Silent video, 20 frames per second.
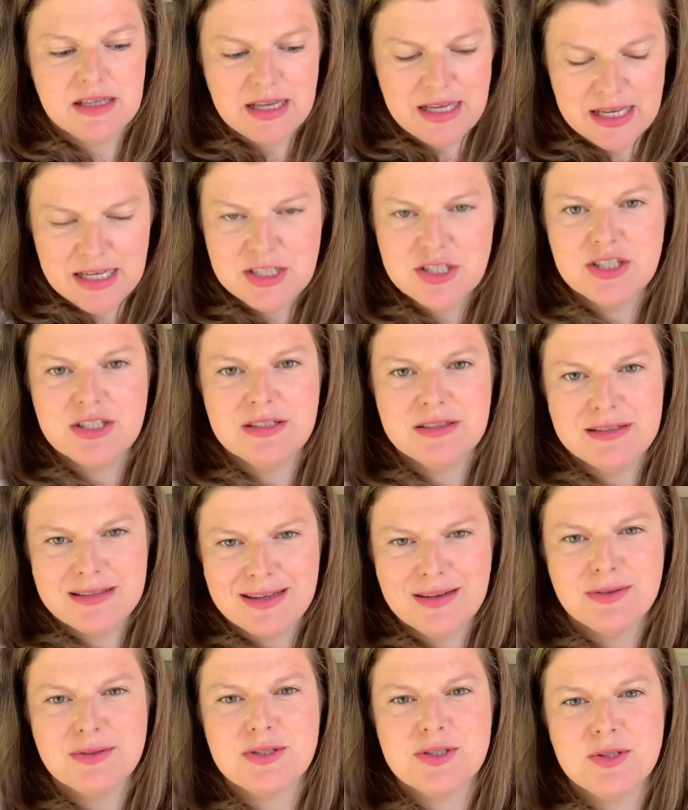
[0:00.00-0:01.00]
agent
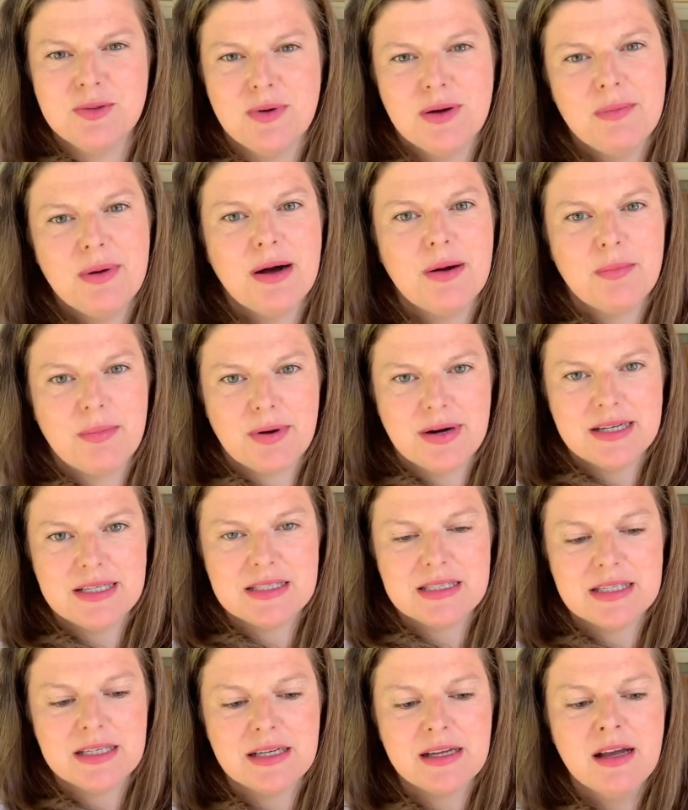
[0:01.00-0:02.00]
tells you about
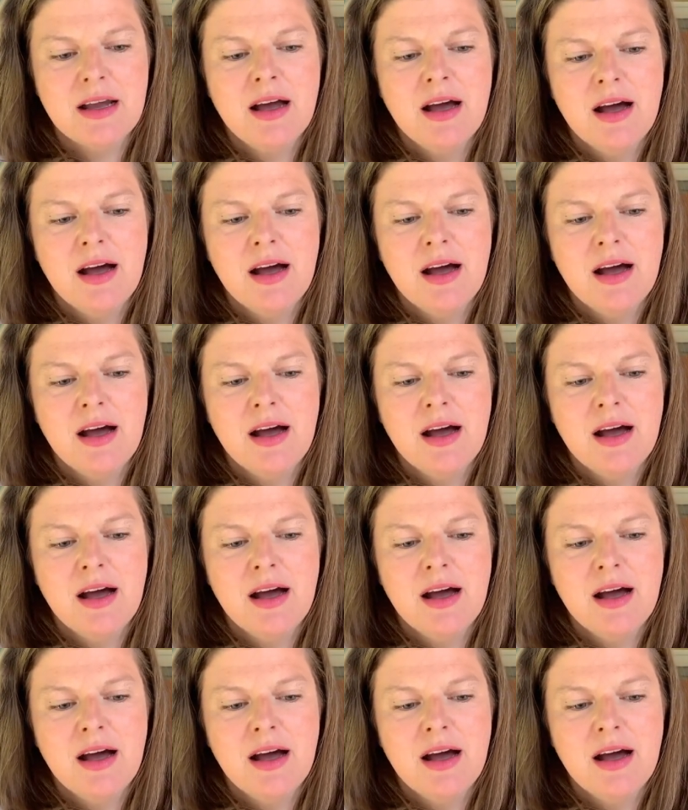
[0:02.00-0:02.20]
pricing.